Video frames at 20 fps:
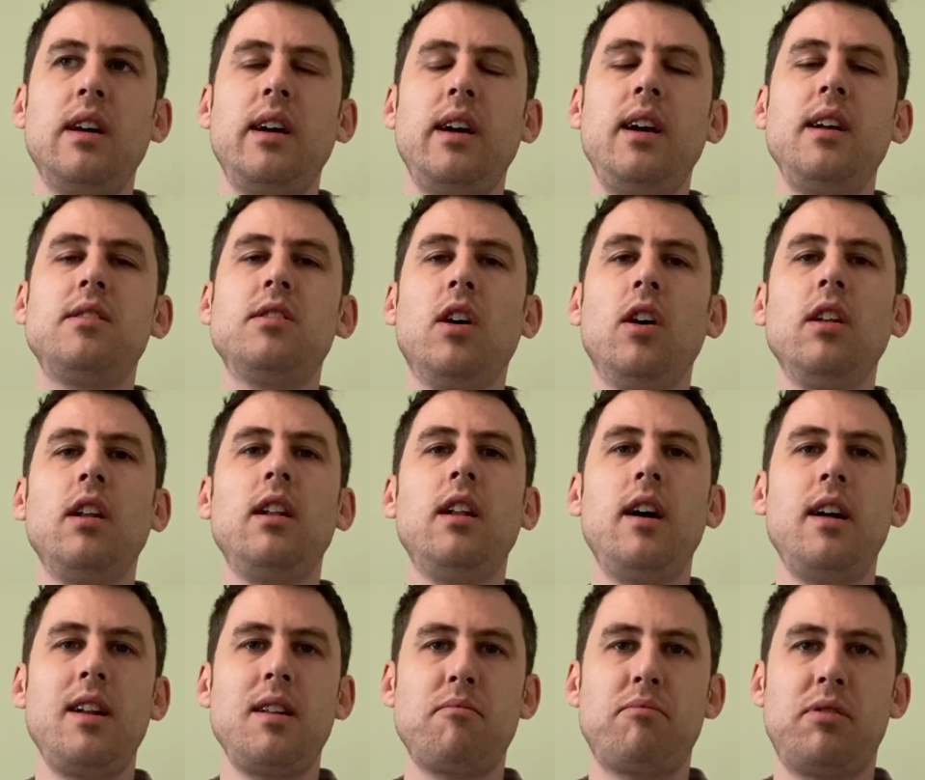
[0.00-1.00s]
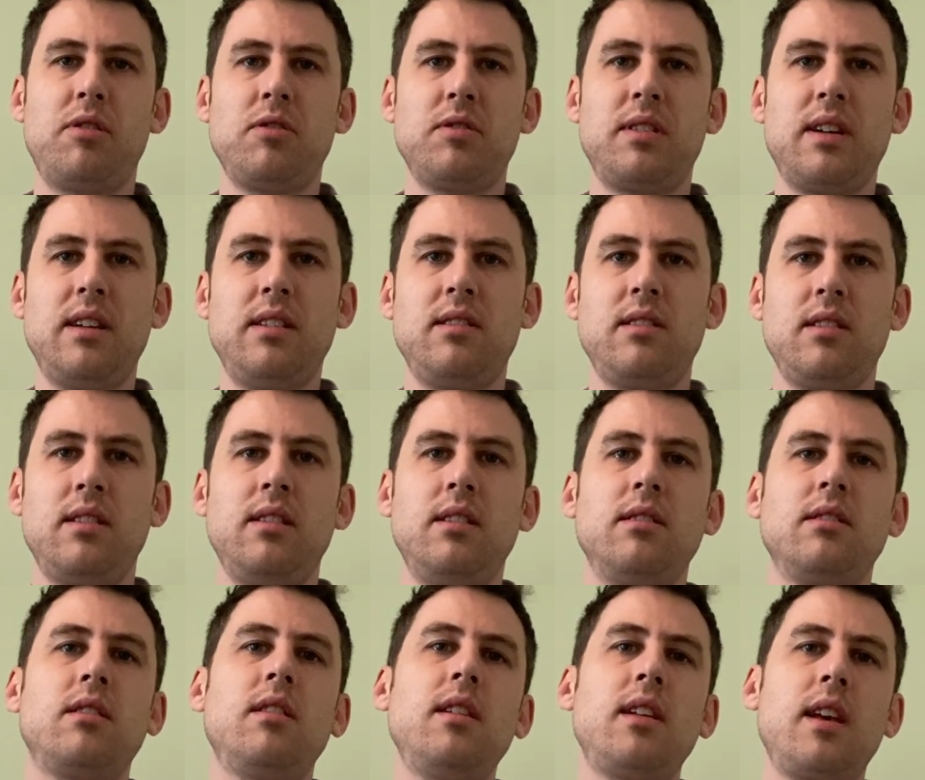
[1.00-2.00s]
it's all a learning process.
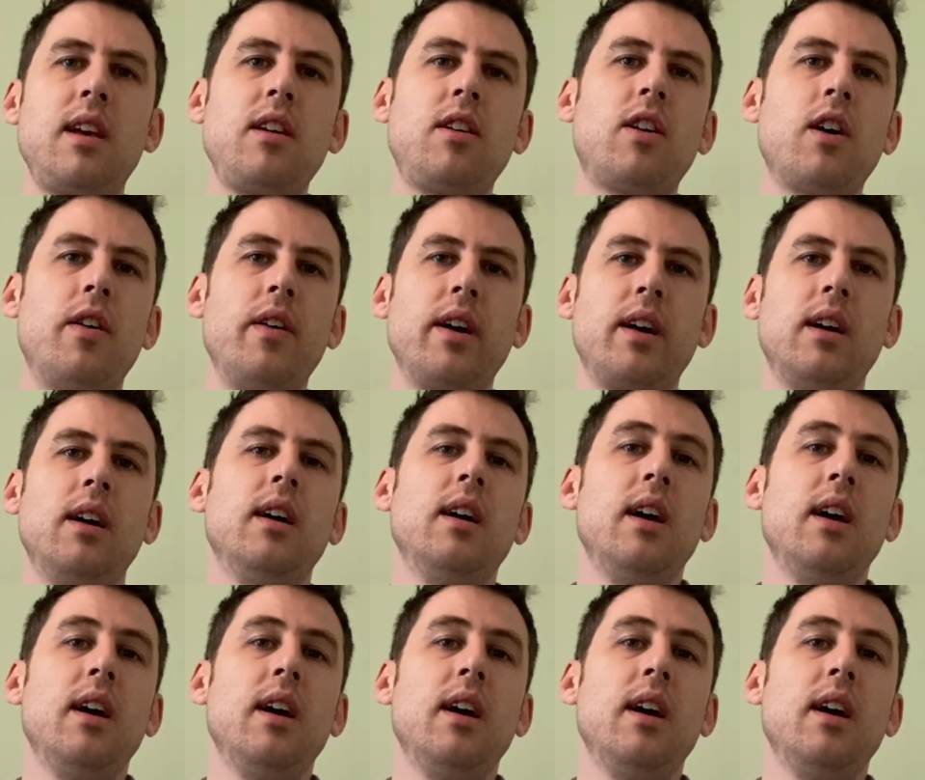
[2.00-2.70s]
It's going to keep going.